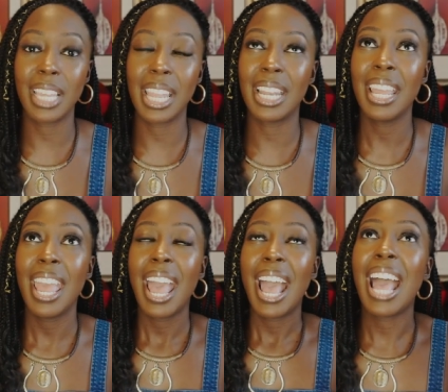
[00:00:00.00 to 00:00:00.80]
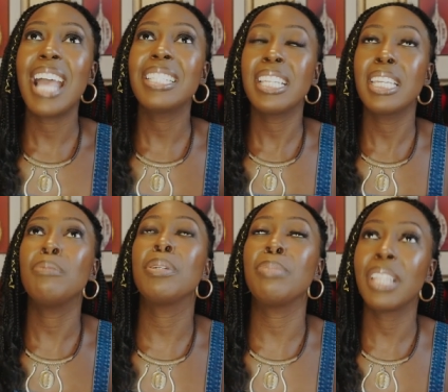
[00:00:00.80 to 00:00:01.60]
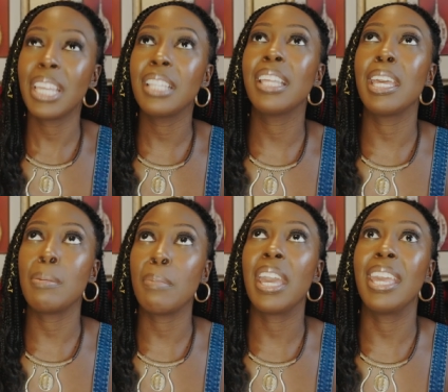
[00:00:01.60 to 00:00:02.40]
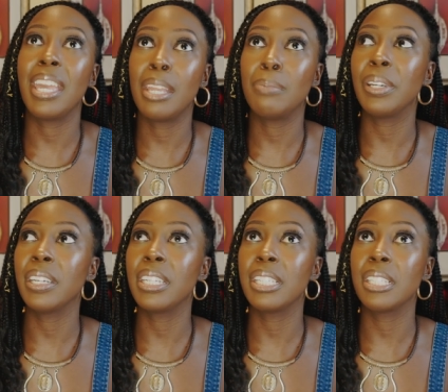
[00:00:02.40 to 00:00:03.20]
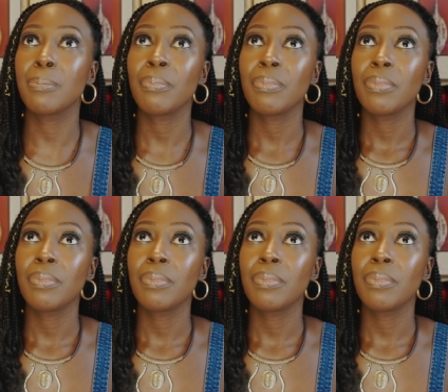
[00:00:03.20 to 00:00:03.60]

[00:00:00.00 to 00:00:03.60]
And I had to keep replaying that in my head because